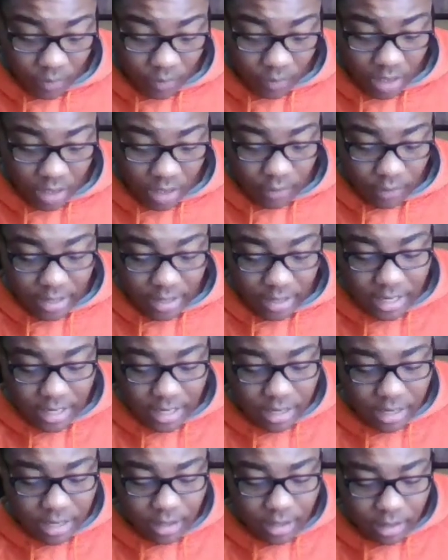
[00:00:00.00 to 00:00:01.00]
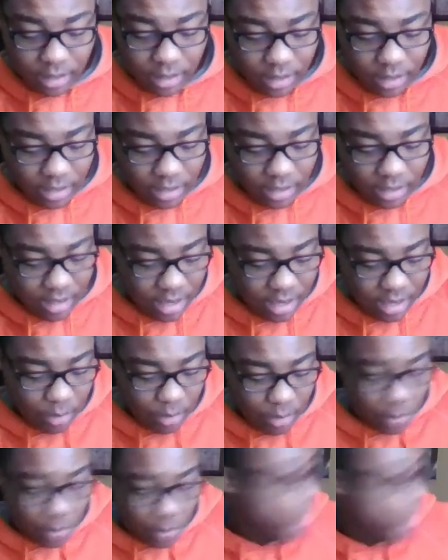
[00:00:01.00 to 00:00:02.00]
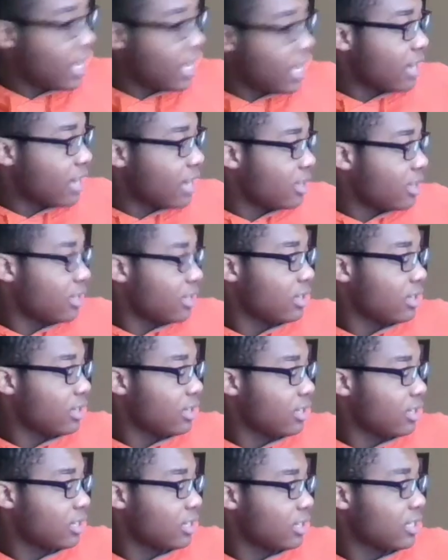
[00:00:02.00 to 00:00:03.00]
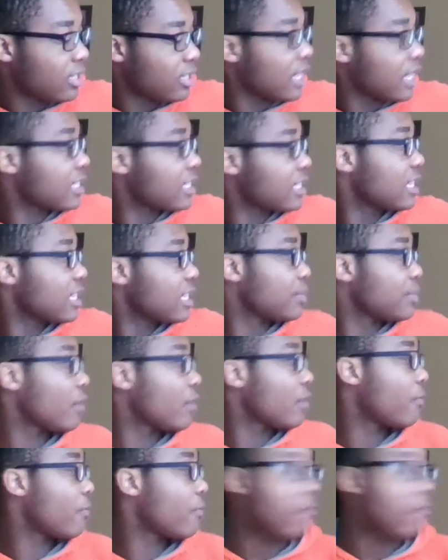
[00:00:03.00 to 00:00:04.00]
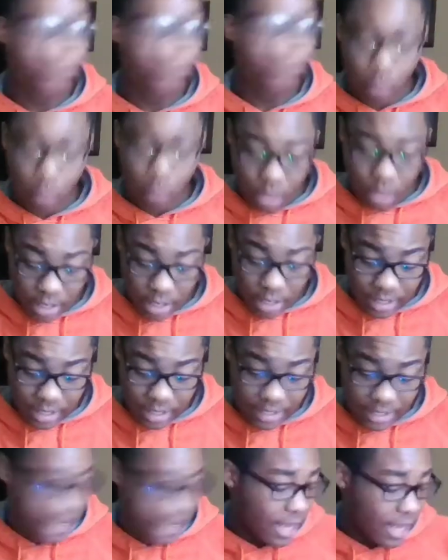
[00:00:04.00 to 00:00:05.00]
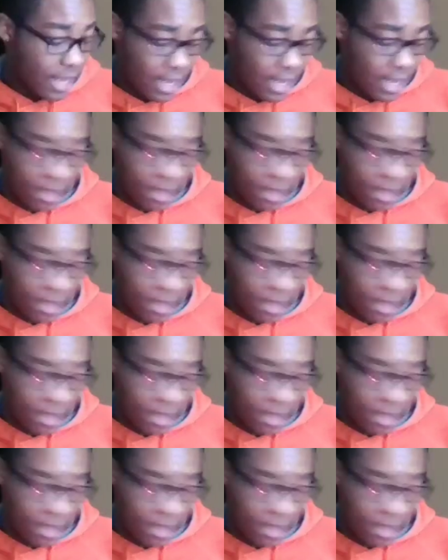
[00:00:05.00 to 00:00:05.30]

if I didn't, I will do it again. Like I said, it's been a full-on day.